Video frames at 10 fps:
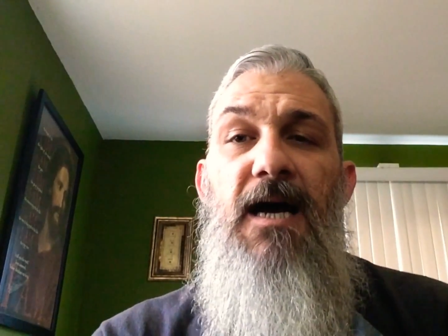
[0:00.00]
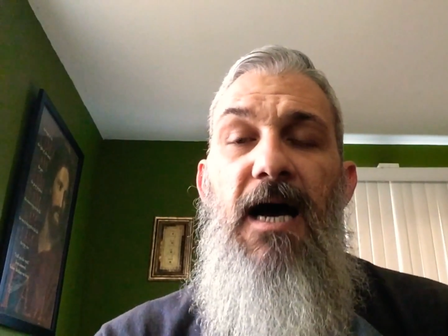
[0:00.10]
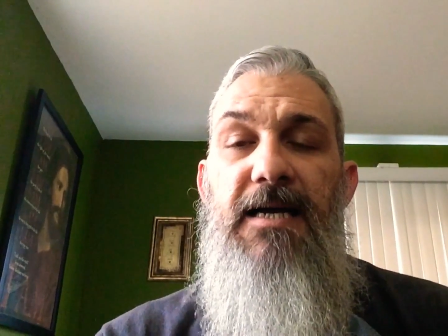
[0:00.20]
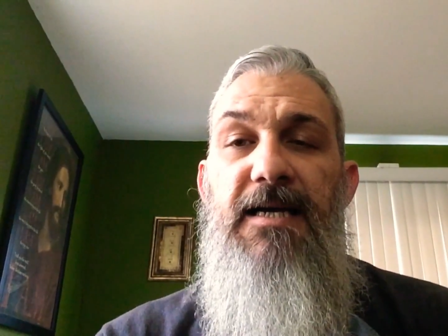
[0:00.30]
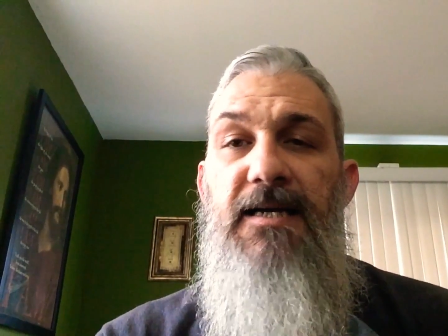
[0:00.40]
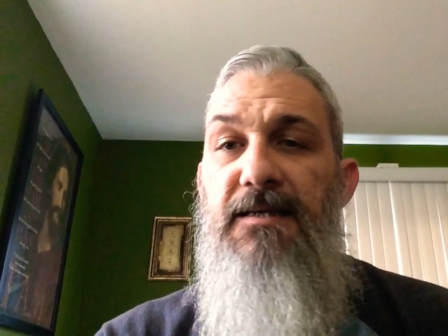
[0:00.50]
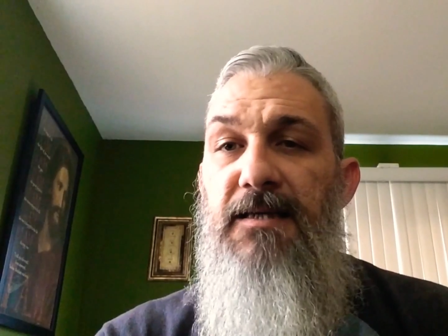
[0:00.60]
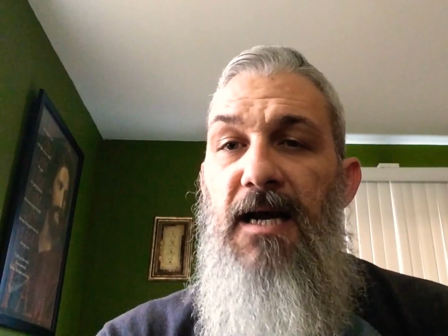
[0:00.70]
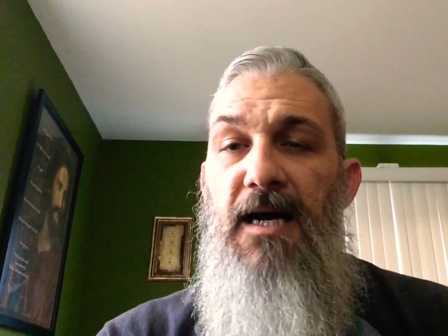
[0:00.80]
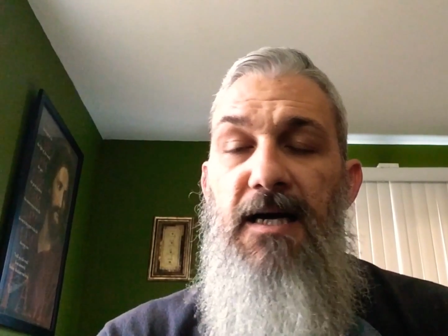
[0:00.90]
I
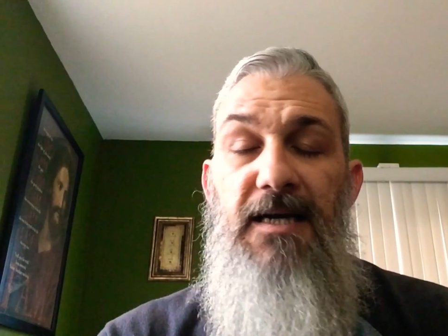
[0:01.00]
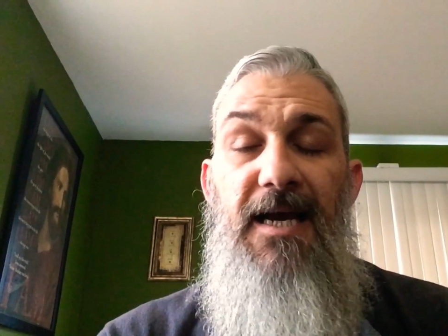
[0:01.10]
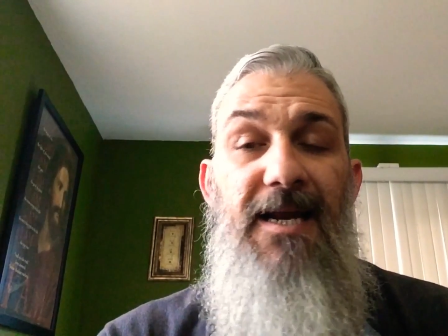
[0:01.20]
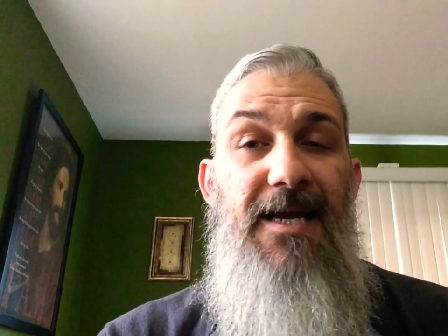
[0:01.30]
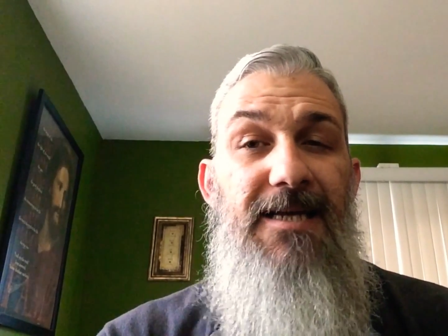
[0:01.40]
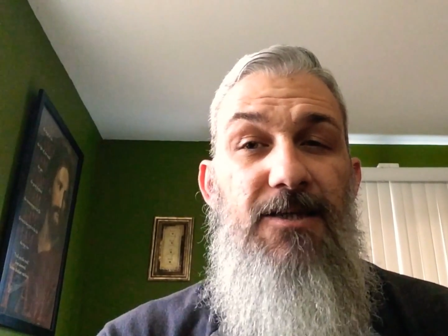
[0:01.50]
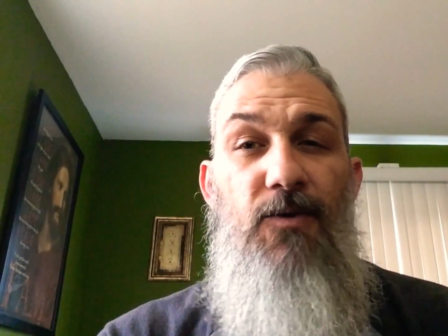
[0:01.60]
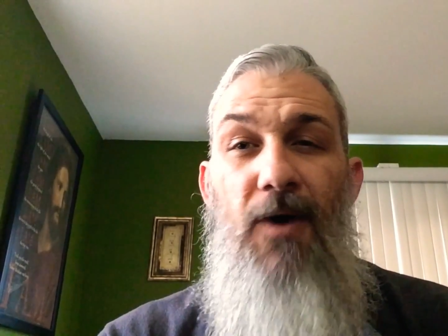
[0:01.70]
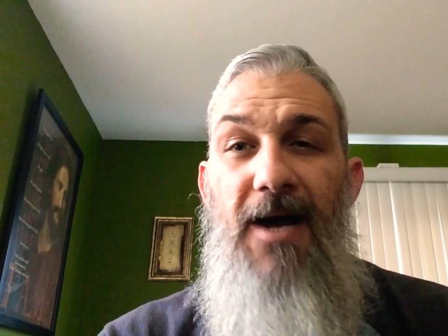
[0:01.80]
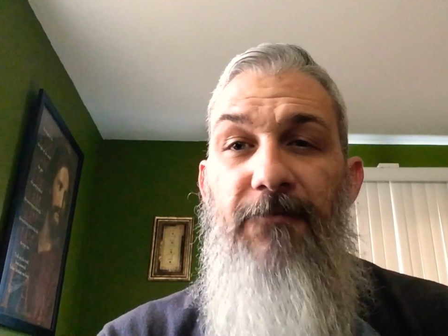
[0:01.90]
get headaches
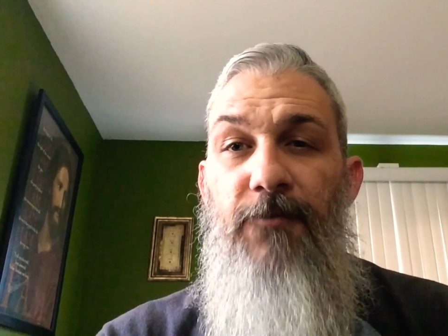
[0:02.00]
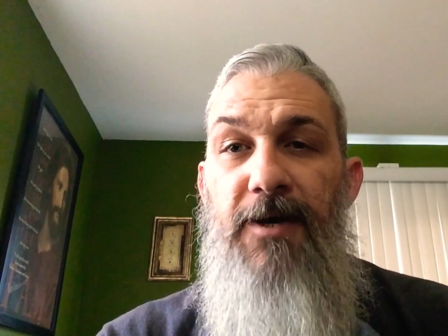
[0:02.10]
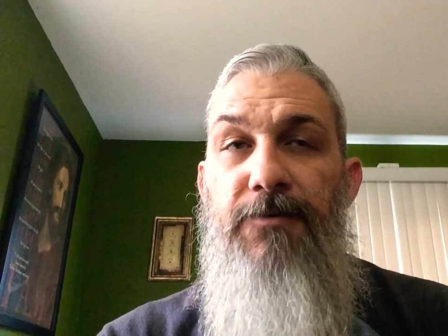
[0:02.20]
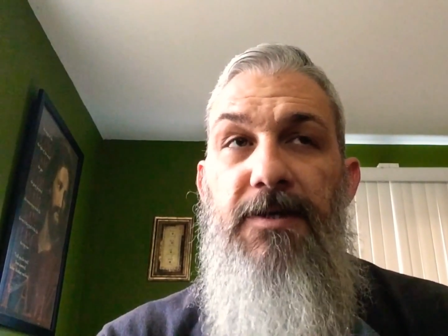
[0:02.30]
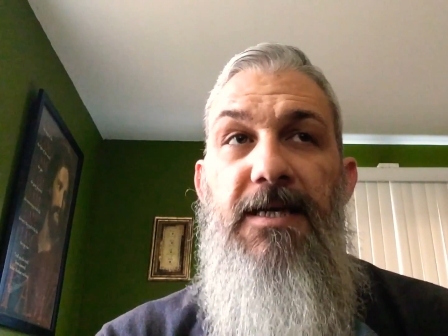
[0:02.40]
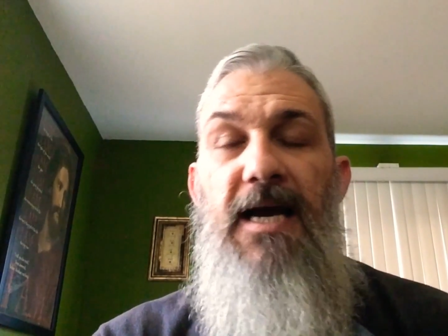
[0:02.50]
quite frequently.